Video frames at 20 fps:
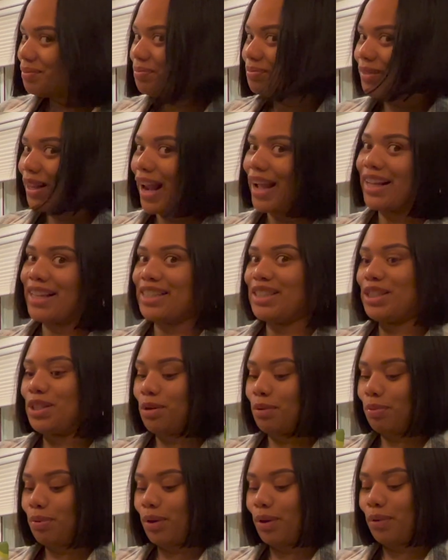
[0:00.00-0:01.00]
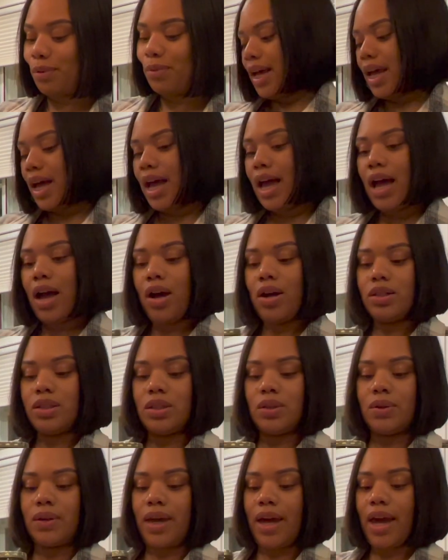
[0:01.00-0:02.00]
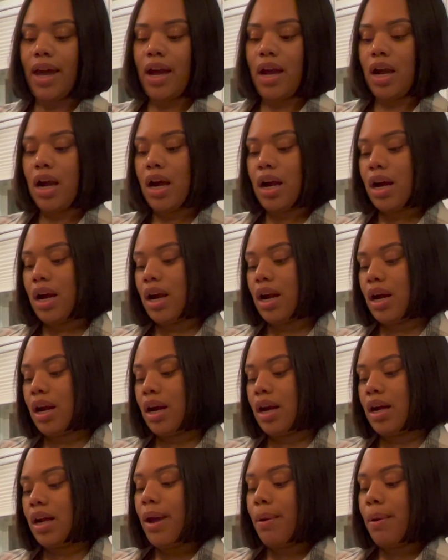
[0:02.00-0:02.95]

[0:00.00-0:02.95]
like it's dill pickle. I also got her